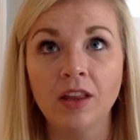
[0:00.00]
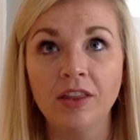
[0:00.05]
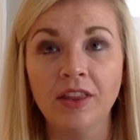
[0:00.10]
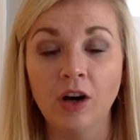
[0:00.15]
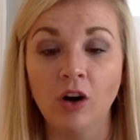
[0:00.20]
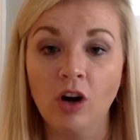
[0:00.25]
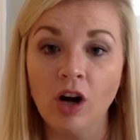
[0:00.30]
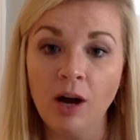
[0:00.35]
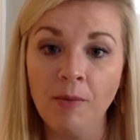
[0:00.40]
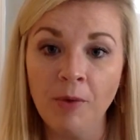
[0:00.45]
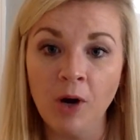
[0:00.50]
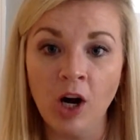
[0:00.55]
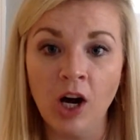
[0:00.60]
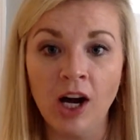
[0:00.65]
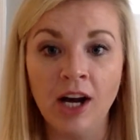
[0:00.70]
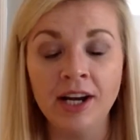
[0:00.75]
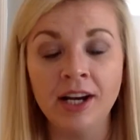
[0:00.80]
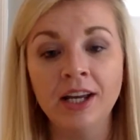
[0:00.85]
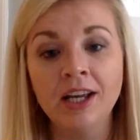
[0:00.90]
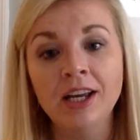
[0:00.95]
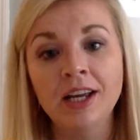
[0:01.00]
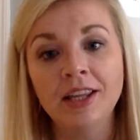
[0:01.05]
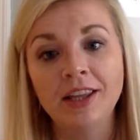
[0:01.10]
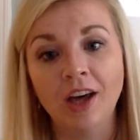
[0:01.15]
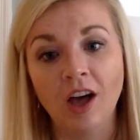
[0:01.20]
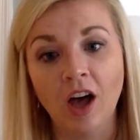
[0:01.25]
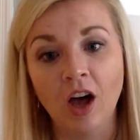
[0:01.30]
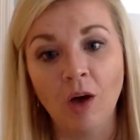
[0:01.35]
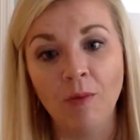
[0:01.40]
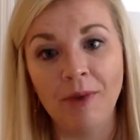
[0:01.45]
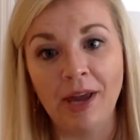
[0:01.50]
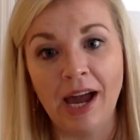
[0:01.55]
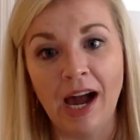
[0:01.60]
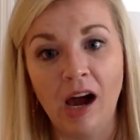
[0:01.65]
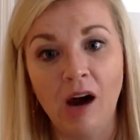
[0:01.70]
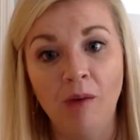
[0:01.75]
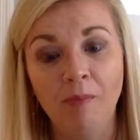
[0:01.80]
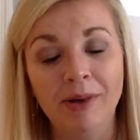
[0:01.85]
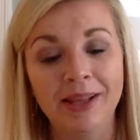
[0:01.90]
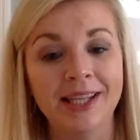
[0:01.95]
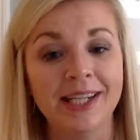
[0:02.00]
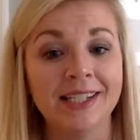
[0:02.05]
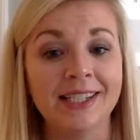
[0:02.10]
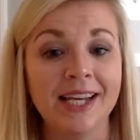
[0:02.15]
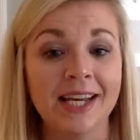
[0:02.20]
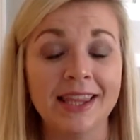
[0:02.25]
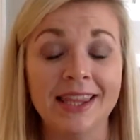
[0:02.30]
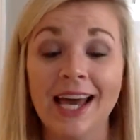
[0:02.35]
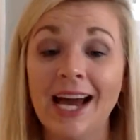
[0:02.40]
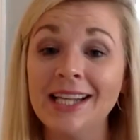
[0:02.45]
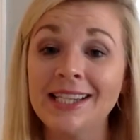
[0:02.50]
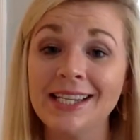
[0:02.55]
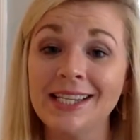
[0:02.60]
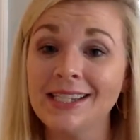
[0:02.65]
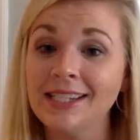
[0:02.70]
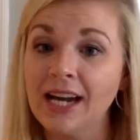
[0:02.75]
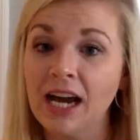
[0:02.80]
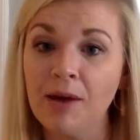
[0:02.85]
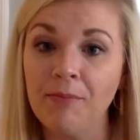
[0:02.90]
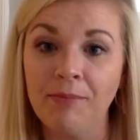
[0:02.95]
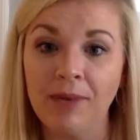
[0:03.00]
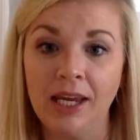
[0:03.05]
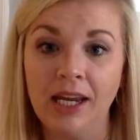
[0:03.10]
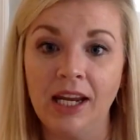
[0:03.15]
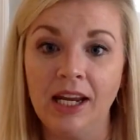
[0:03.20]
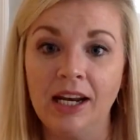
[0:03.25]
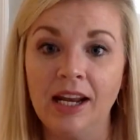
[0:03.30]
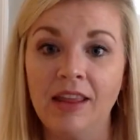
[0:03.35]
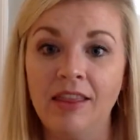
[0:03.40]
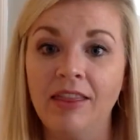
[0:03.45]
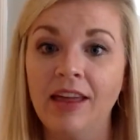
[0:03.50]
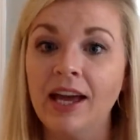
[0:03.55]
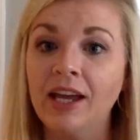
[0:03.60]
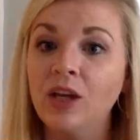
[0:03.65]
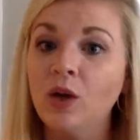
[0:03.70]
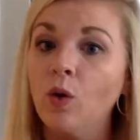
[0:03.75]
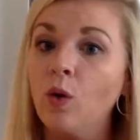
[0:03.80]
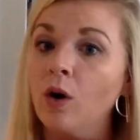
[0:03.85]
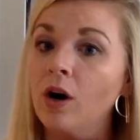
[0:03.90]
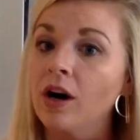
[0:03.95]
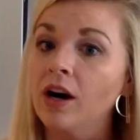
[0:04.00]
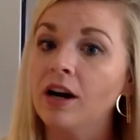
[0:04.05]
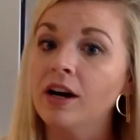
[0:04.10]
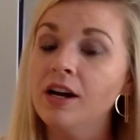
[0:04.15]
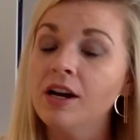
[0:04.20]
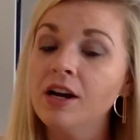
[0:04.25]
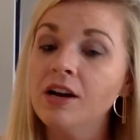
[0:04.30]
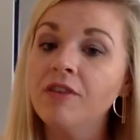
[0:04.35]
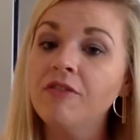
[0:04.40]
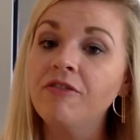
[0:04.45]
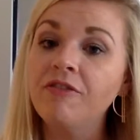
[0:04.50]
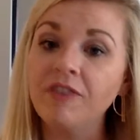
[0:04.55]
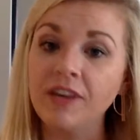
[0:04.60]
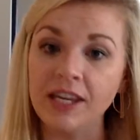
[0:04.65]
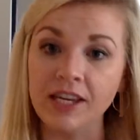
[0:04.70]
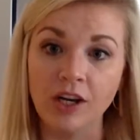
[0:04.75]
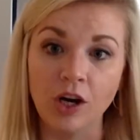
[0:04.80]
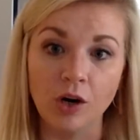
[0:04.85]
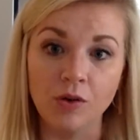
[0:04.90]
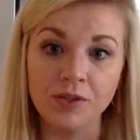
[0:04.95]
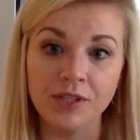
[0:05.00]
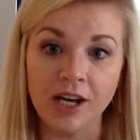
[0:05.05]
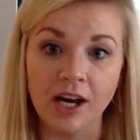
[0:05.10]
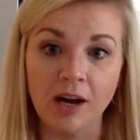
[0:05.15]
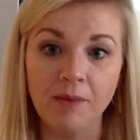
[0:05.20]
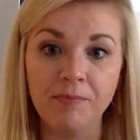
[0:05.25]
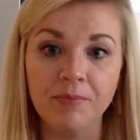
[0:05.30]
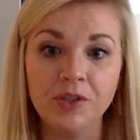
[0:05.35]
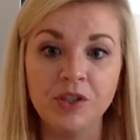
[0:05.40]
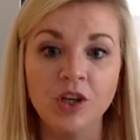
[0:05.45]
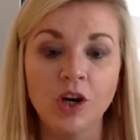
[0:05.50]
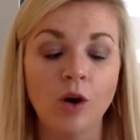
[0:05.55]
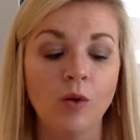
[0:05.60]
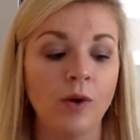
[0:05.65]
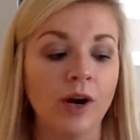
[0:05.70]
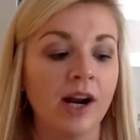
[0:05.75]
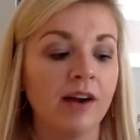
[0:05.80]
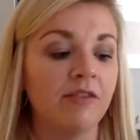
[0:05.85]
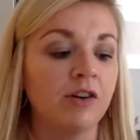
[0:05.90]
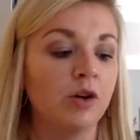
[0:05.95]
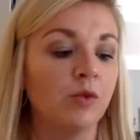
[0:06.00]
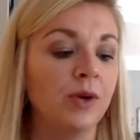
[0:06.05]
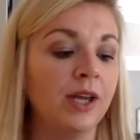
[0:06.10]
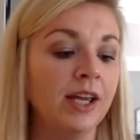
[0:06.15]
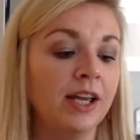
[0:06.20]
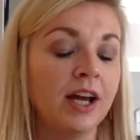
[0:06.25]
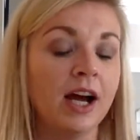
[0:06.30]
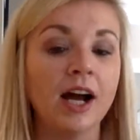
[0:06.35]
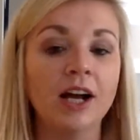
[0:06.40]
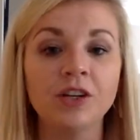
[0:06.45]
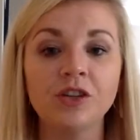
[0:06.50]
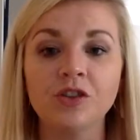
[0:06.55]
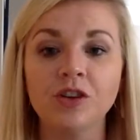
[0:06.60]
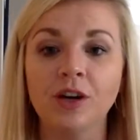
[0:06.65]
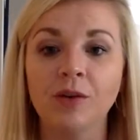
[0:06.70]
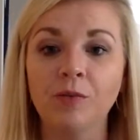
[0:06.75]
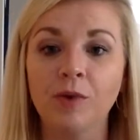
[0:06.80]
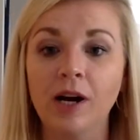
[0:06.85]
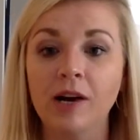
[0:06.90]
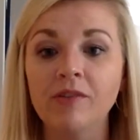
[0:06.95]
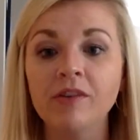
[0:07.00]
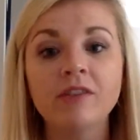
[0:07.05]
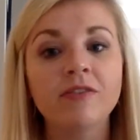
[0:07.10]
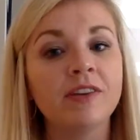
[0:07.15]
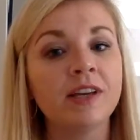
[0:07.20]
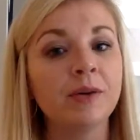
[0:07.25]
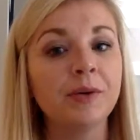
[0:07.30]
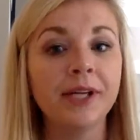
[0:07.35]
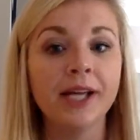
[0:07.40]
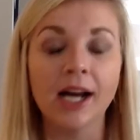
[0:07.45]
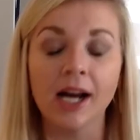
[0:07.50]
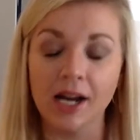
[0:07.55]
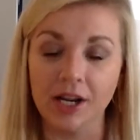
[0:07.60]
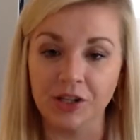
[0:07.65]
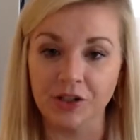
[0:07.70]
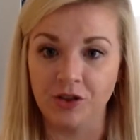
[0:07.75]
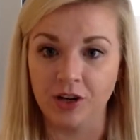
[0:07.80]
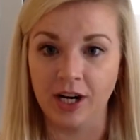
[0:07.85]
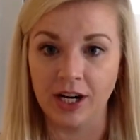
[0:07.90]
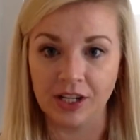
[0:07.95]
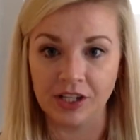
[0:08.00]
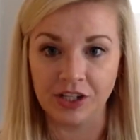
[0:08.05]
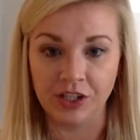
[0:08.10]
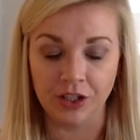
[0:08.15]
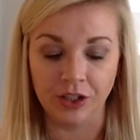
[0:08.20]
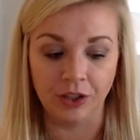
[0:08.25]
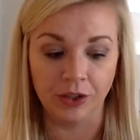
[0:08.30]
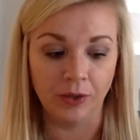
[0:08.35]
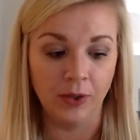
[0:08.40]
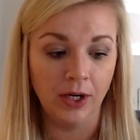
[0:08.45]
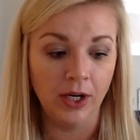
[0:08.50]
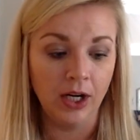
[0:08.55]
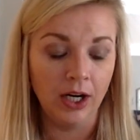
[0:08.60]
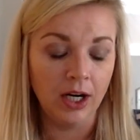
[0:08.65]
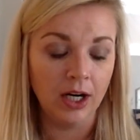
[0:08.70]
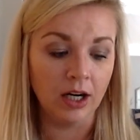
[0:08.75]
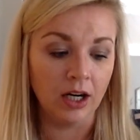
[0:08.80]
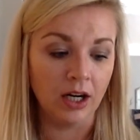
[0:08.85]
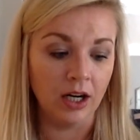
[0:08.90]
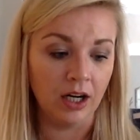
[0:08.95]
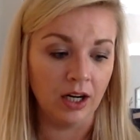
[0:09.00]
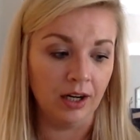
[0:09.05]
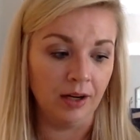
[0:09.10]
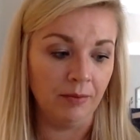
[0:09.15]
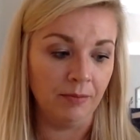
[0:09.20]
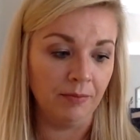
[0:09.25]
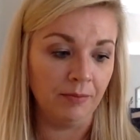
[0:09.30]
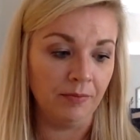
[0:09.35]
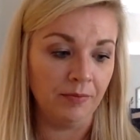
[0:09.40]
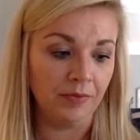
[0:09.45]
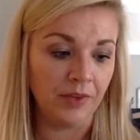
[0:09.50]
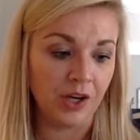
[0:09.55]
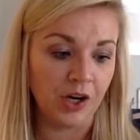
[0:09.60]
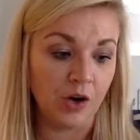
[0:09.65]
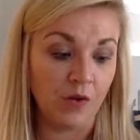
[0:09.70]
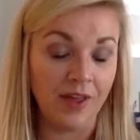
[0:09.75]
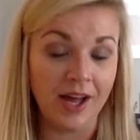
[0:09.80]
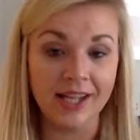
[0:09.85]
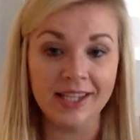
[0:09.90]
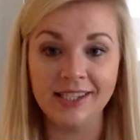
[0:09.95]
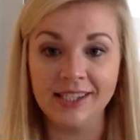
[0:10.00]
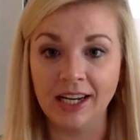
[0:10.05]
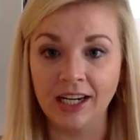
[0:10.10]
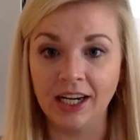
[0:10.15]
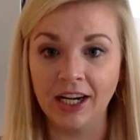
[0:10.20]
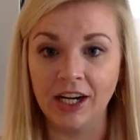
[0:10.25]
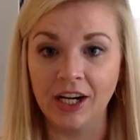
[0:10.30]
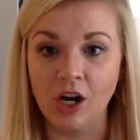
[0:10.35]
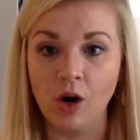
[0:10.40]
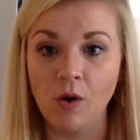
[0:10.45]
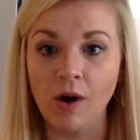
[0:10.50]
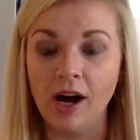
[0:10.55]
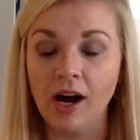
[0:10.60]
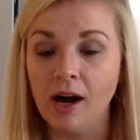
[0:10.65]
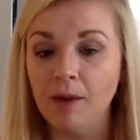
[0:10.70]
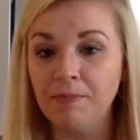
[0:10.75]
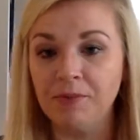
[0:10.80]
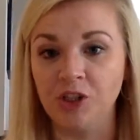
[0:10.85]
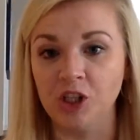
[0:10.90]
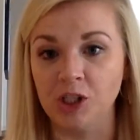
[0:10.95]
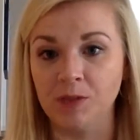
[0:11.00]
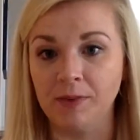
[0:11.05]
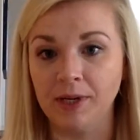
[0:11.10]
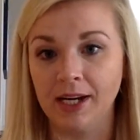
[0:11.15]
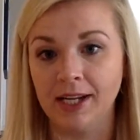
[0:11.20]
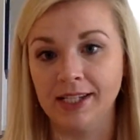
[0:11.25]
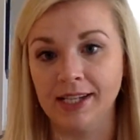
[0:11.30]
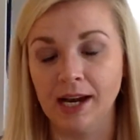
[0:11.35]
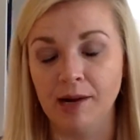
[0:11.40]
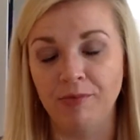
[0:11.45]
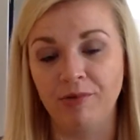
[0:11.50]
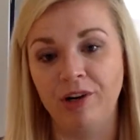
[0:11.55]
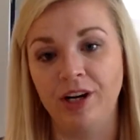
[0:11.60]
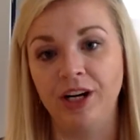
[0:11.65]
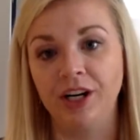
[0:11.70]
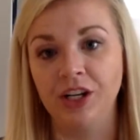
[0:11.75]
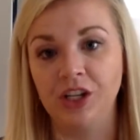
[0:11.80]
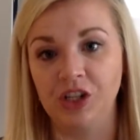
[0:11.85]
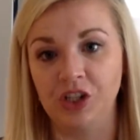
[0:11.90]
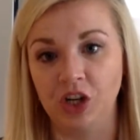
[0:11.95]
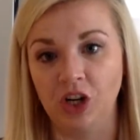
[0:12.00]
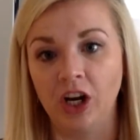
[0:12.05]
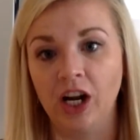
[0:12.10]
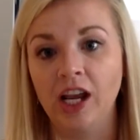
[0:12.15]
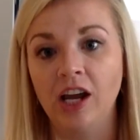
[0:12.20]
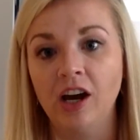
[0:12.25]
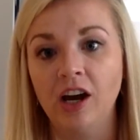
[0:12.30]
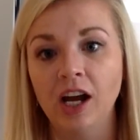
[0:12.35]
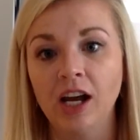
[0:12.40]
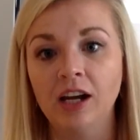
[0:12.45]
they'll come on, they'll help me out, but that does not mean that your fee goes up. So whatever fee we contract to, that's not going to go up just because I bring an attorney